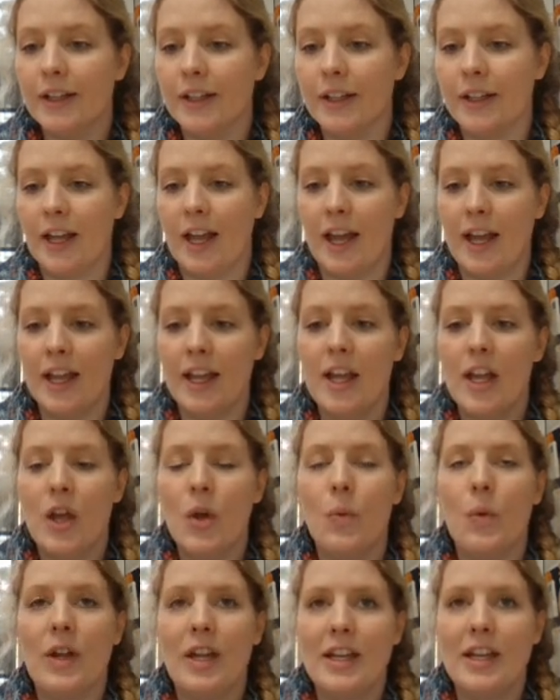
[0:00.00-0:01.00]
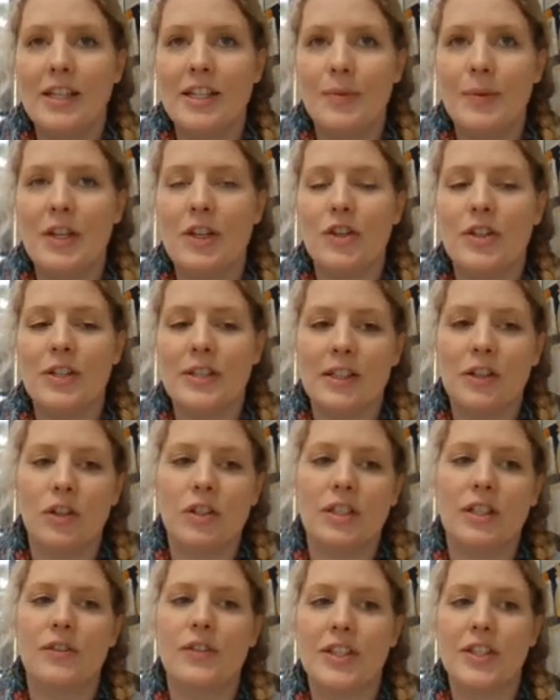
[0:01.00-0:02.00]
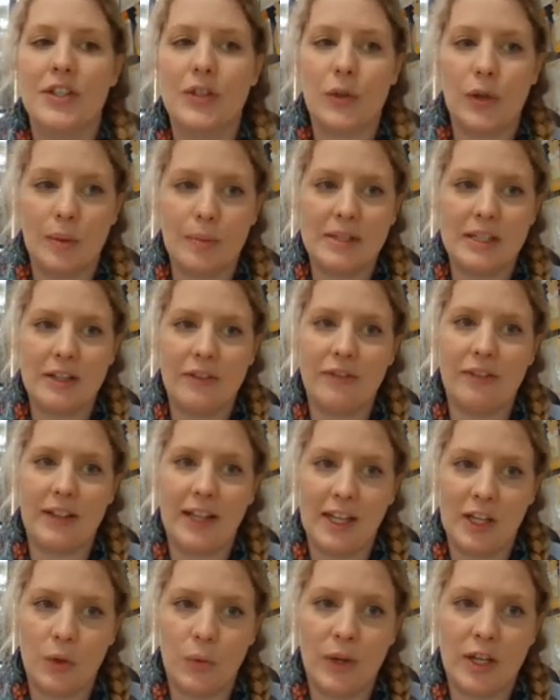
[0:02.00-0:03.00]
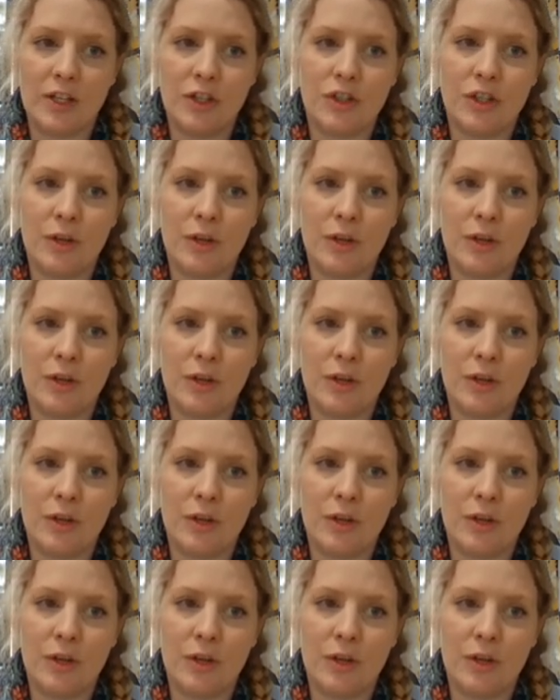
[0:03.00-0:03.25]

Okay, we need to be using lots of descriptive language.